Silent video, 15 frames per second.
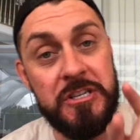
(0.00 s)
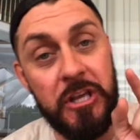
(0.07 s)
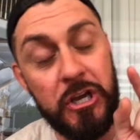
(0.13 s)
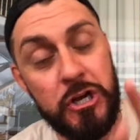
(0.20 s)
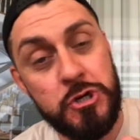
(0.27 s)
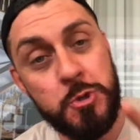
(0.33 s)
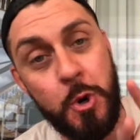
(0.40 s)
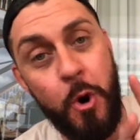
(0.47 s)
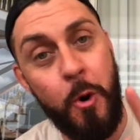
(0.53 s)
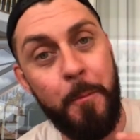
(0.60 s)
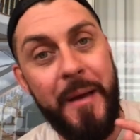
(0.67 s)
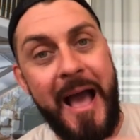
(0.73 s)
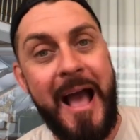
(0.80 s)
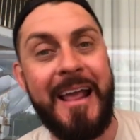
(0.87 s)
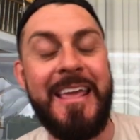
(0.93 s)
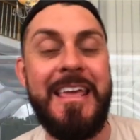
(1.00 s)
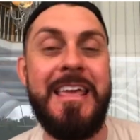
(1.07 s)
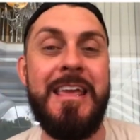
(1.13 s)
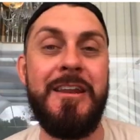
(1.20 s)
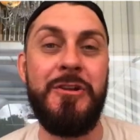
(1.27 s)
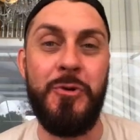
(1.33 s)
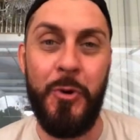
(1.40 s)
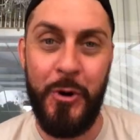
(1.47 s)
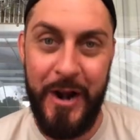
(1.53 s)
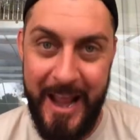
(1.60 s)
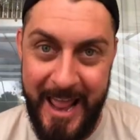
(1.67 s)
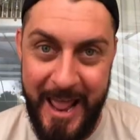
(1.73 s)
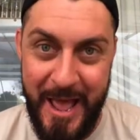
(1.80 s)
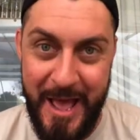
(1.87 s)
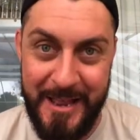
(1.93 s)
the control back in your
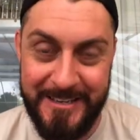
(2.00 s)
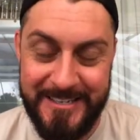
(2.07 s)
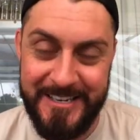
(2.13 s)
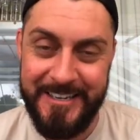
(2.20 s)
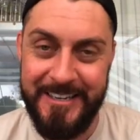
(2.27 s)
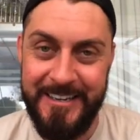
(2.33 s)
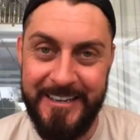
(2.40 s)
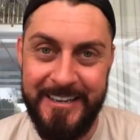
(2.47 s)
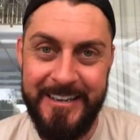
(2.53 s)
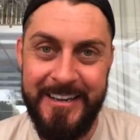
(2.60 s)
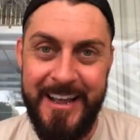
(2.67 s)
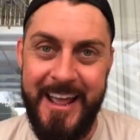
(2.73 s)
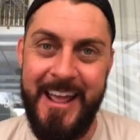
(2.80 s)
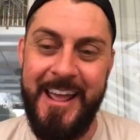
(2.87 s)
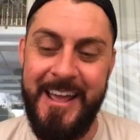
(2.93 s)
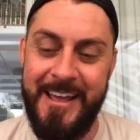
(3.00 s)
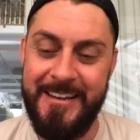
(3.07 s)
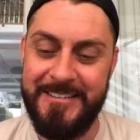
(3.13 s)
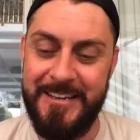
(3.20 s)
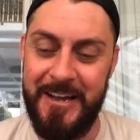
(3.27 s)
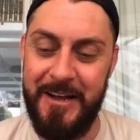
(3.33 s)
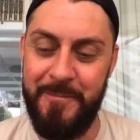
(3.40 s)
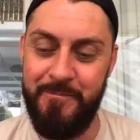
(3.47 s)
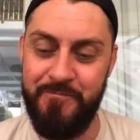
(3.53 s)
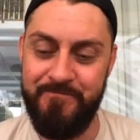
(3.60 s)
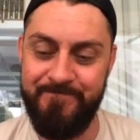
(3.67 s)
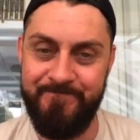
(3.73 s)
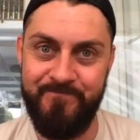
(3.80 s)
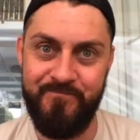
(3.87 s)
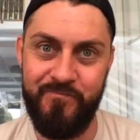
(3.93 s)
hand, and
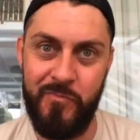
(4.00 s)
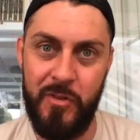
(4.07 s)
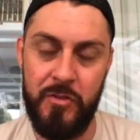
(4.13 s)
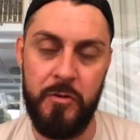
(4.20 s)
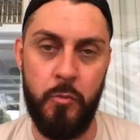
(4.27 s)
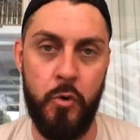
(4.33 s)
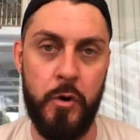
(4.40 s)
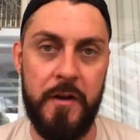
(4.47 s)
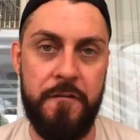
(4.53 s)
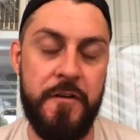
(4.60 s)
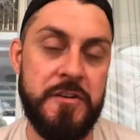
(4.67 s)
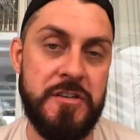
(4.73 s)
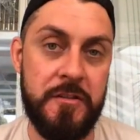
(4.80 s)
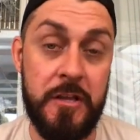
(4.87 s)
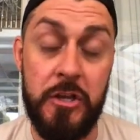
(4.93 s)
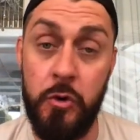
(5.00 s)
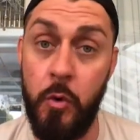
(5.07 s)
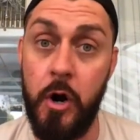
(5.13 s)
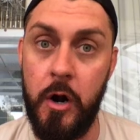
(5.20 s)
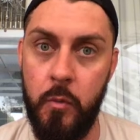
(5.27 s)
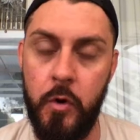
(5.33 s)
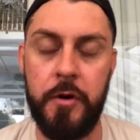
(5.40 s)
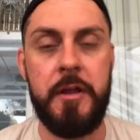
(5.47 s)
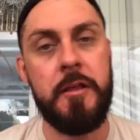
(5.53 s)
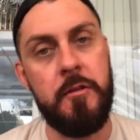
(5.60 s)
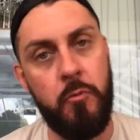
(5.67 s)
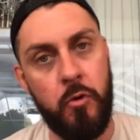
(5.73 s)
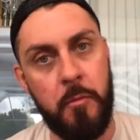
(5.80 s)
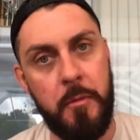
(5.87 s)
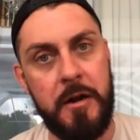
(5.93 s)
the more efficient that you are at working, the
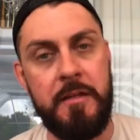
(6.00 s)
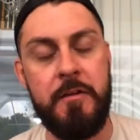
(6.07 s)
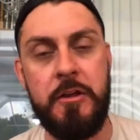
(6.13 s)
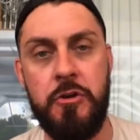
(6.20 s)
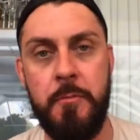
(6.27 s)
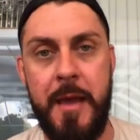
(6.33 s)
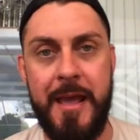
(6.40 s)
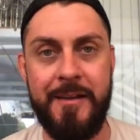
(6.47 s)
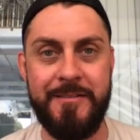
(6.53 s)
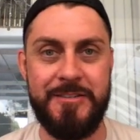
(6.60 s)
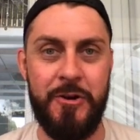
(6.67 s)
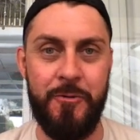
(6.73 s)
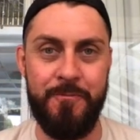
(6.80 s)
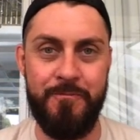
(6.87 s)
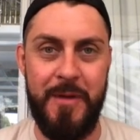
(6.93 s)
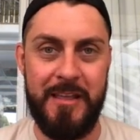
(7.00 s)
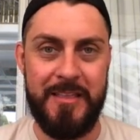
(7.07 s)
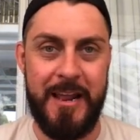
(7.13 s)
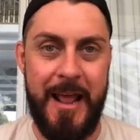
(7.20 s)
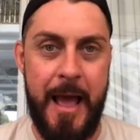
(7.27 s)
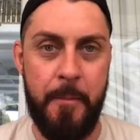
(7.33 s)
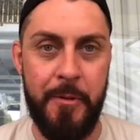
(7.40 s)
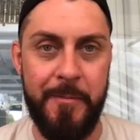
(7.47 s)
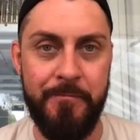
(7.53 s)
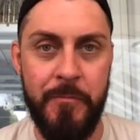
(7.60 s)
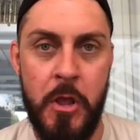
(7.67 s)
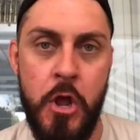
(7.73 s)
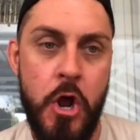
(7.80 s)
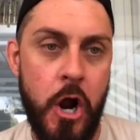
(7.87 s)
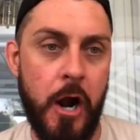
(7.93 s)
more money that you make. So make that happen.
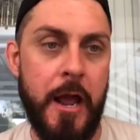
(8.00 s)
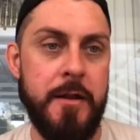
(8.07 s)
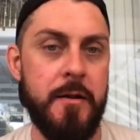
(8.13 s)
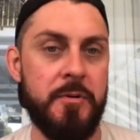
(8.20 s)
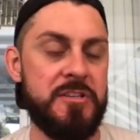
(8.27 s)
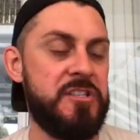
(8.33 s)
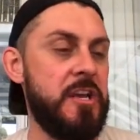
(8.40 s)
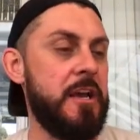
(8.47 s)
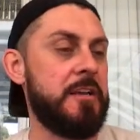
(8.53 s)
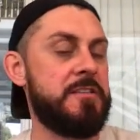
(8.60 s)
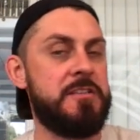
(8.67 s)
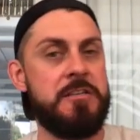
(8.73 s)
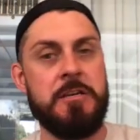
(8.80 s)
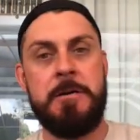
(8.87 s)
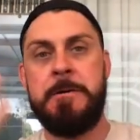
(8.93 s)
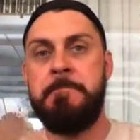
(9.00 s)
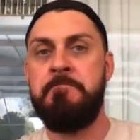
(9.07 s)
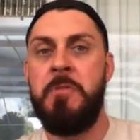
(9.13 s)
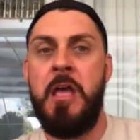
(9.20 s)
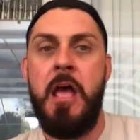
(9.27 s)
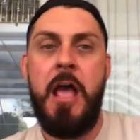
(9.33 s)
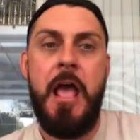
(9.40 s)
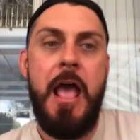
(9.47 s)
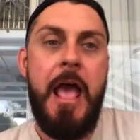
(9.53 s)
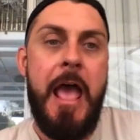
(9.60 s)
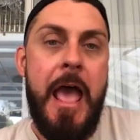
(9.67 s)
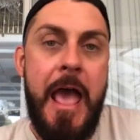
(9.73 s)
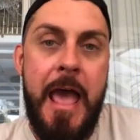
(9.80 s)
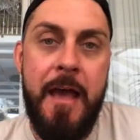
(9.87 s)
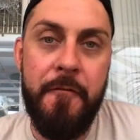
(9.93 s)
All right, number 6.
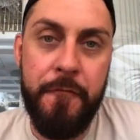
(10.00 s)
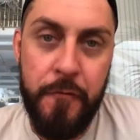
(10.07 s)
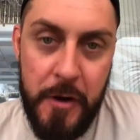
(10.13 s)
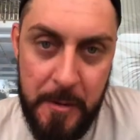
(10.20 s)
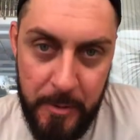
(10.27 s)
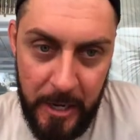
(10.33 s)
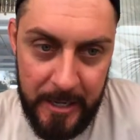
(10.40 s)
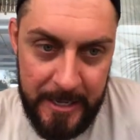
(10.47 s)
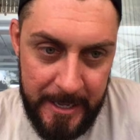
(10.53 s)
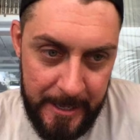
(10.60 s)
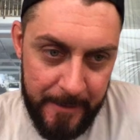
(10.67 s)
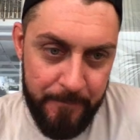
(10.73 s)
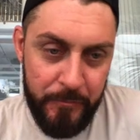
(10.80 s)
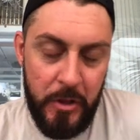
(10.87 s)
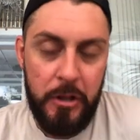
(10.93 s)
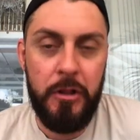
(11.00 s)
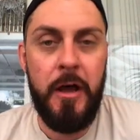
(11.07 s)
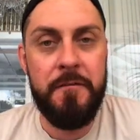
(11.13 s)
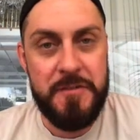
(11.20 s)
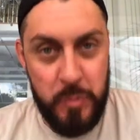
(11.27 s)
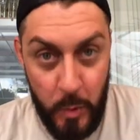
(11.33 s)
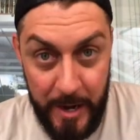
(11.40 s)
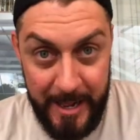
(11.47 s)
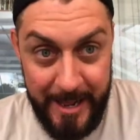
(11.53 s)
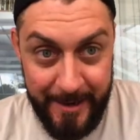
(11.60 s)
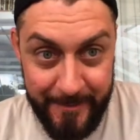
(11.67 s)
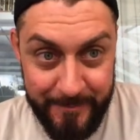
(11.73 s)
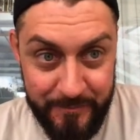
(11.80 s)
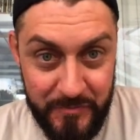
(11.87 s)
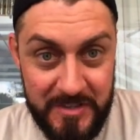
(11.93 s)
Everybody loves winning.
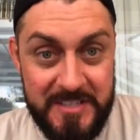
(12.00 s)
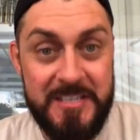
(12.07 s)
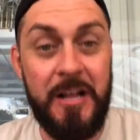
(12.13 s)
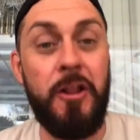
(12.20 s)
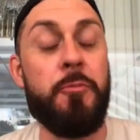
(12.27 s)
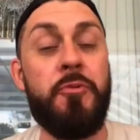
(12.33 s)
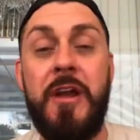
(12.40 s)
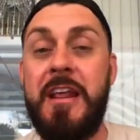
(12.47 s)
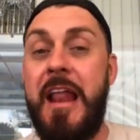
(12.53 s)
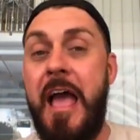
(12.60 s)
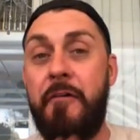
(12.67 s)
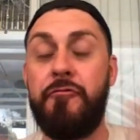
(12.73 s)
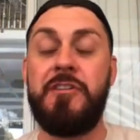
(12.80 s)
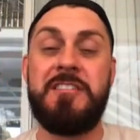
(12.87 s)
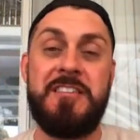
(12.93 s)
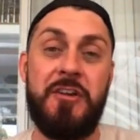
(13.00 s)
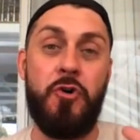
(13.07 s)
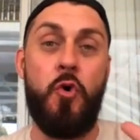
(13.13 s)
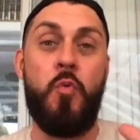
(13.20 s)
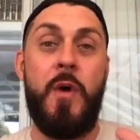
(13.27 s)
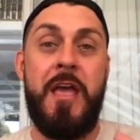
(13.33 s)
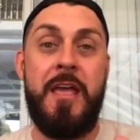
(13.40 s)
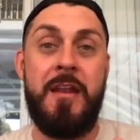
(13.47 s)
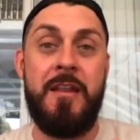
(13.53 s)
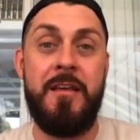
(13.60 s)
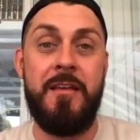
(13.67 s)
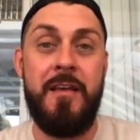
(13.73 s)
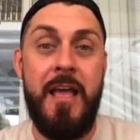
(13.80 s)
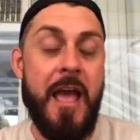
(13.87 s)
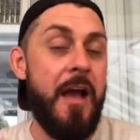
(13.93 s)
Celebrate every single win,
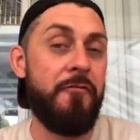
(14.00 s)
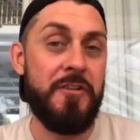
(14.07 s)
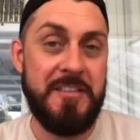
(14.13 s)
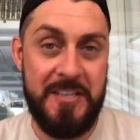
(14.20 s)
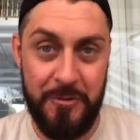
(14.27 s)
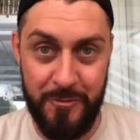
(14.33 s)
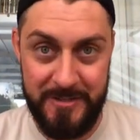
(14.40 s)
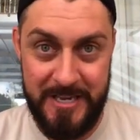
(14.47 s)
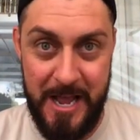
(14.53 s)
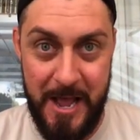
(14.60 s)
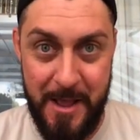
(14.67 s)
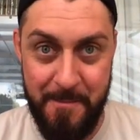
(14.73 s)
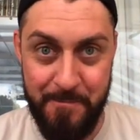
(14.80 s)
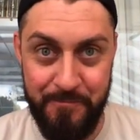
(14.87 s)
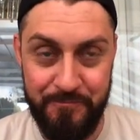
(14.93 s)
every single time.